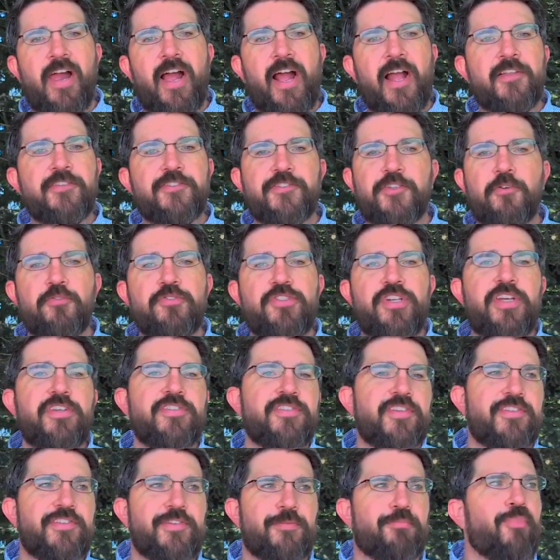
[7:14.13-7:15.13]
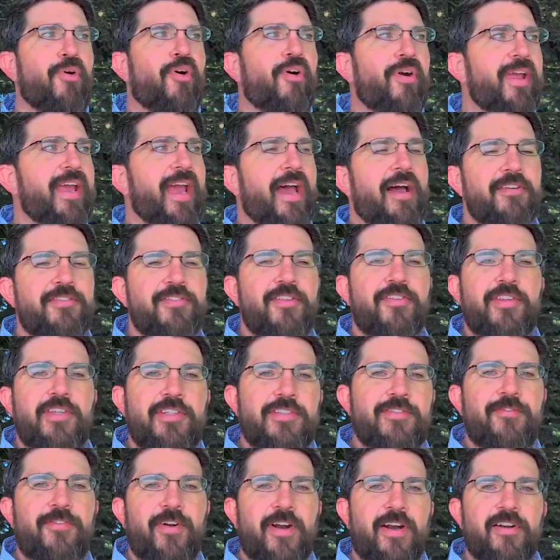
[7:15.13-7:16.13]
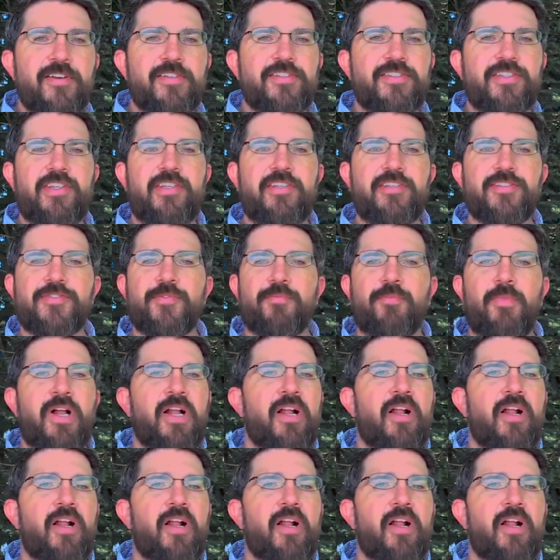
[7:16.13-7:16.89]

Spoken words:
And so Jesus is pointing out to these Pharisees,